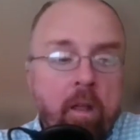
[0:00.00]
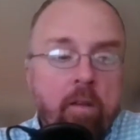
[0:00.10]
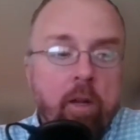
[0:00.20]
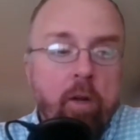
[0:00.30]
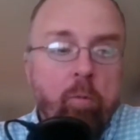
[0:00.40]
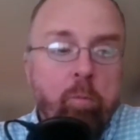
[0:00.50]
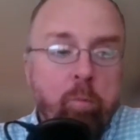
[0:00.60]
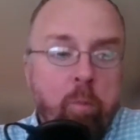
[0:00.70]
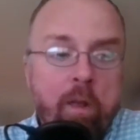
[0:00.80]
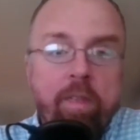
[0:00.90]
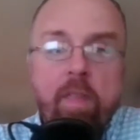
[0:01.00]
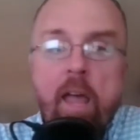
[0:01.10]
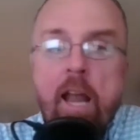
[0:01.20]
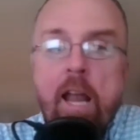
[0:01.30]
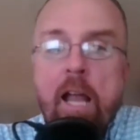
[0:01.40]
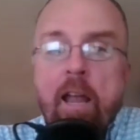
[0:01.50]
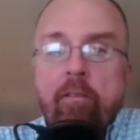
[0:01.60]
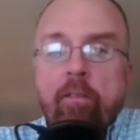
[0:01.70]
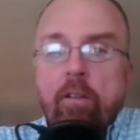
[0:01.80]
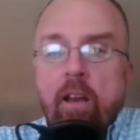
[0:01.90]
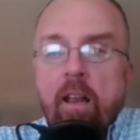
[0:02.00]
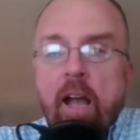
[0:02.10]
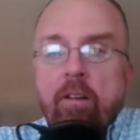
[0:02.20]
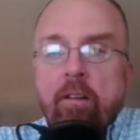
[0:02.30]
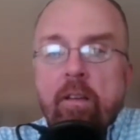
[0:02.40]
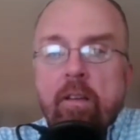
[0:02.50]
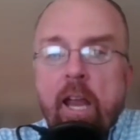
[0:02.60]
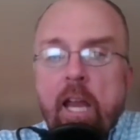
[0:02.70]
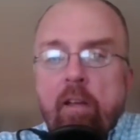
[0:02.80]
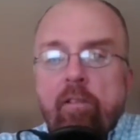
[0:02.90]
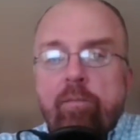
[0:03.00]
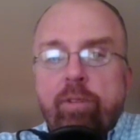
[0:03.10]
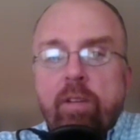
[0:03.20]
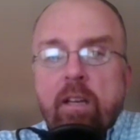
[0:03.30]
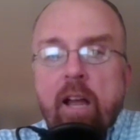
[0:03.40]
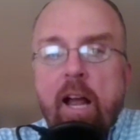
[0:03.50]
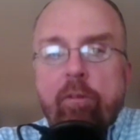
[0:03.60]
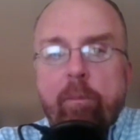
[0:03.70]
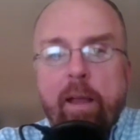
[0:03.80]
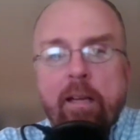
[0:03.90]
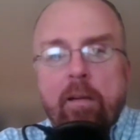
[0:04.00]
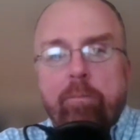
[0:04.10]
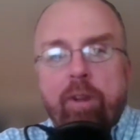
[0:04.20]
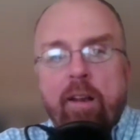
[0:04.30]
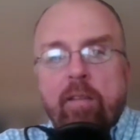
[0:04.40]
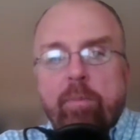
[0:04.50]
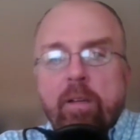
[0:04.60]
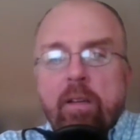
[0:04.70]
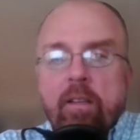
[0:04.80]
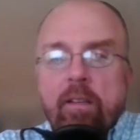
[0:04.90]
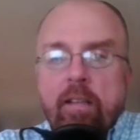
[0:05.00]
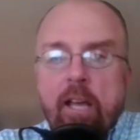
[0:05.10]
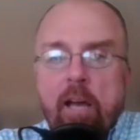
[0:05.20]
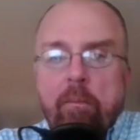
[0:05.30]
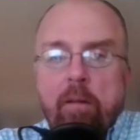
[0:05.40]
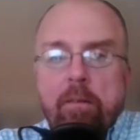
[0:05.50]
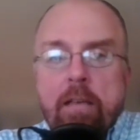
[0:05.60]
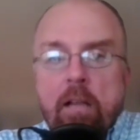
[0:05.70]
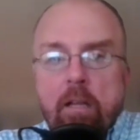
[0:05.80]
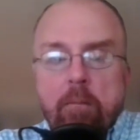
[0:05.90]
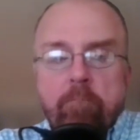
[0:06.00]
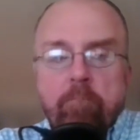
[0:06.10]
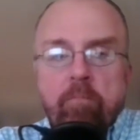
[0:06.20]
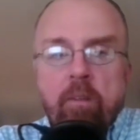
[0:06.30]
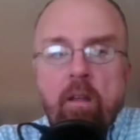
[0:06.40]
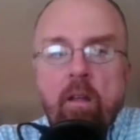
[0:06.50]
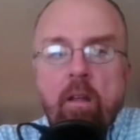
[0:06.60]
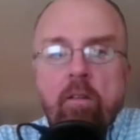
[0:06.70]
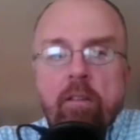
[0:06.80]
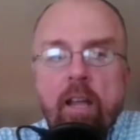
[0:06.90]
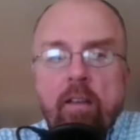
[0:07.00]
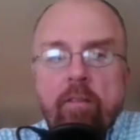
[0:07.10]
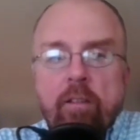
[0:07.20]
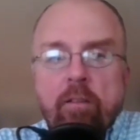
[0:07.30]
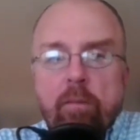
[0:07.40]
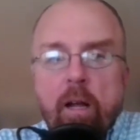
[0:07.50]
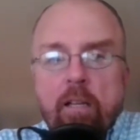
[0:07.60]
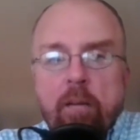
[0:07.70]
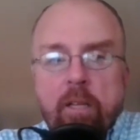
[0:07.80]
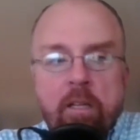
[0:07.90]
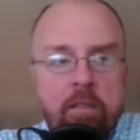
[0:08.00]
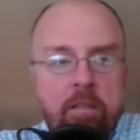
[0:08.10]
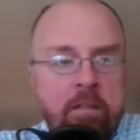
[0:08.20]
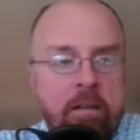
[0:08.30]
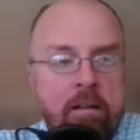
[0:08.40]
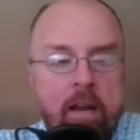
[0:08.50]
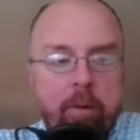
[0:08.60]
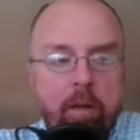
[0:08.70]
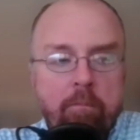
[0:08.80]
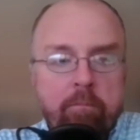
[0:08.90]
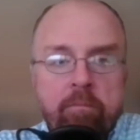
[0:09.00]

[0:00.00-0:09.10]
So with that, I have the great honor today of bringing on Rebecca Bratspies and Tom Abdallah. So guys, if you don't mind coming on camera.